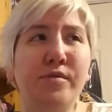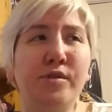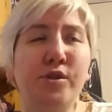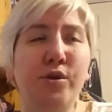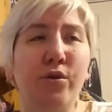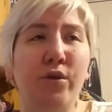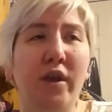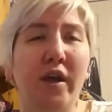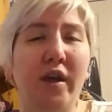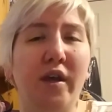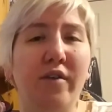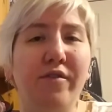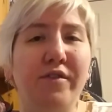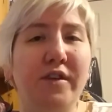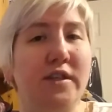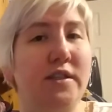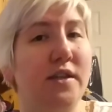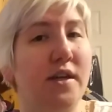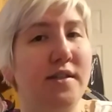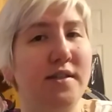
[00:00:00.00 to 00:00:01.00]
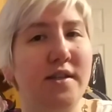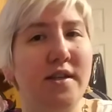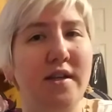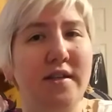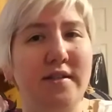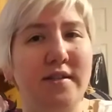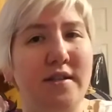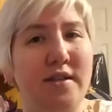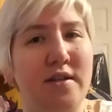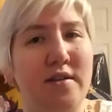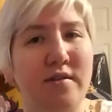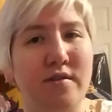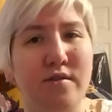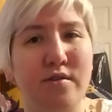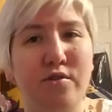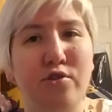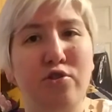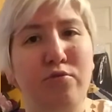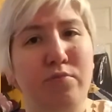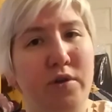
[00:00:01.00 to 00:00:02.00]
So like if a dozen SDs is
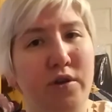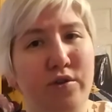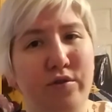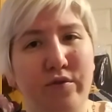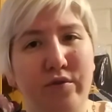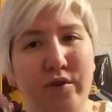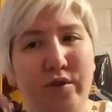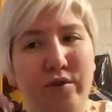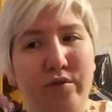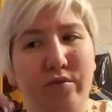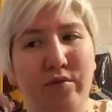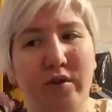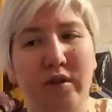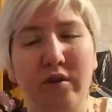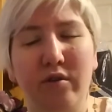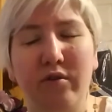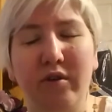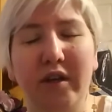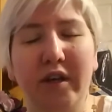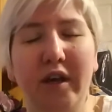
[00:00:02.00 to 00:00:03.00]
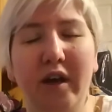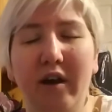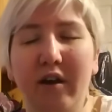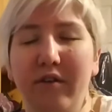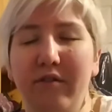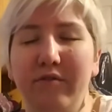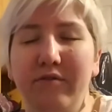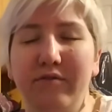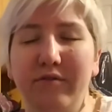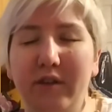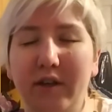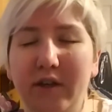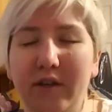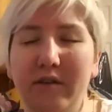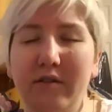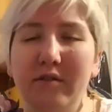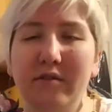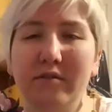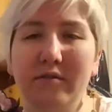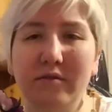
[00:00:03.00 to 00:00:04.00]
too much for you, then only have like,
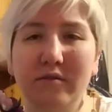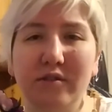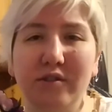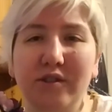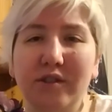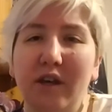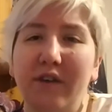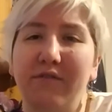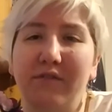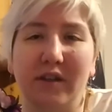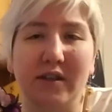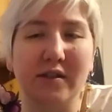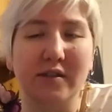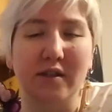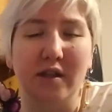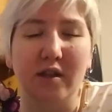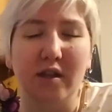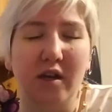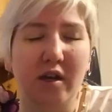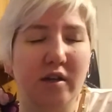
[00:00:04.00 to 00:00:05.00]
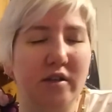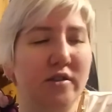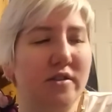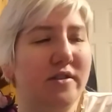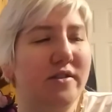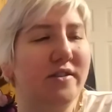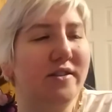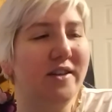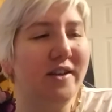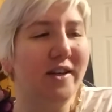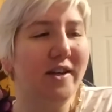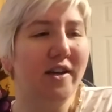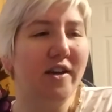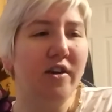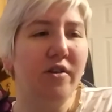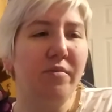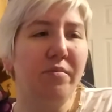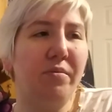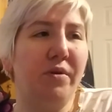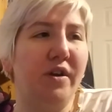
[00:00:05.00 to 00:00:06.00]
just have less than that.
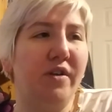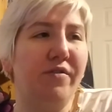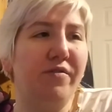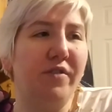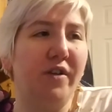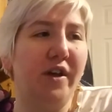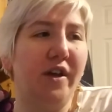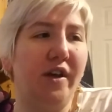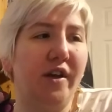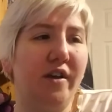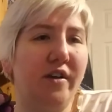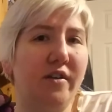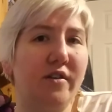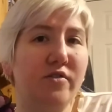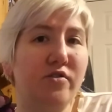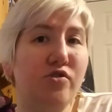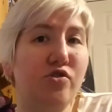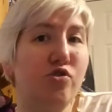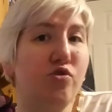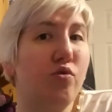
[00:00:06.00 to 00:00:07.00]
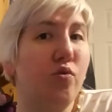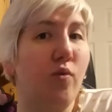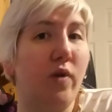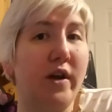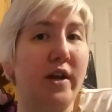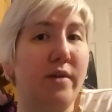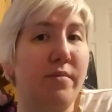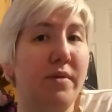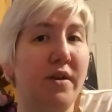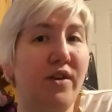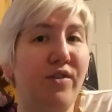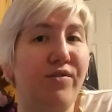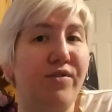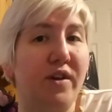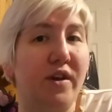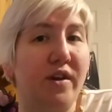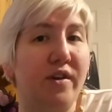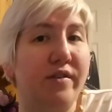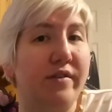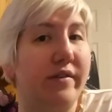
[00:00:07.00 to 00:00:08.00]
But if like 20
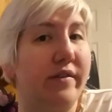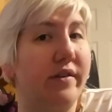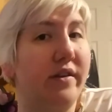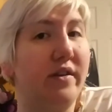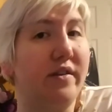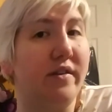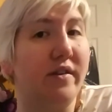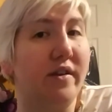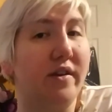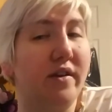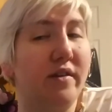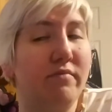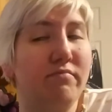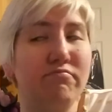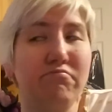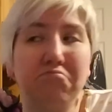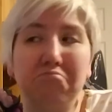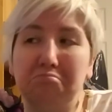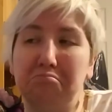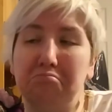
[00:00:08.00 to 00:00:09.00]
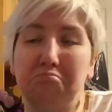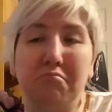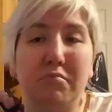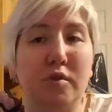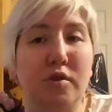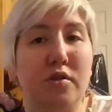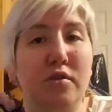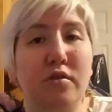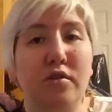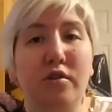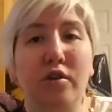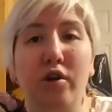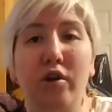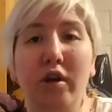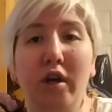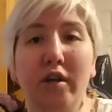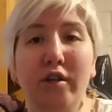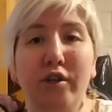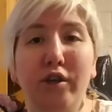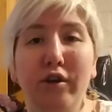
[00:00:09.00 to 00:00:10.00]
minifigs is easy, good
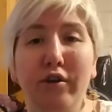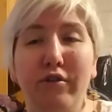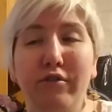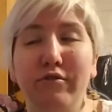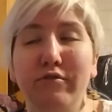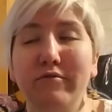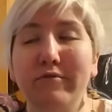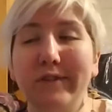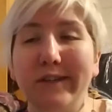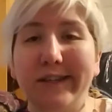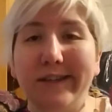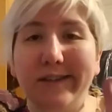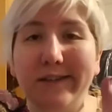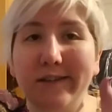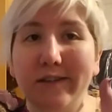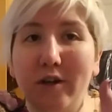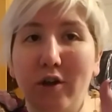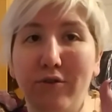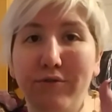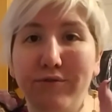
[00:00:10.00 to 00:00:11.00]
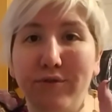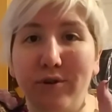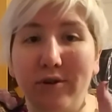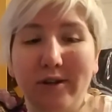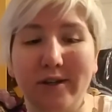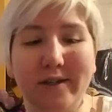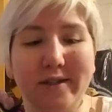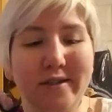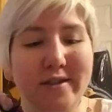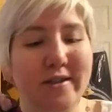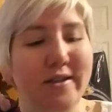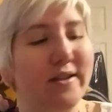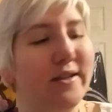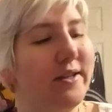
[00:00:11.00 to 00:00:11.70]
on you. Go for it.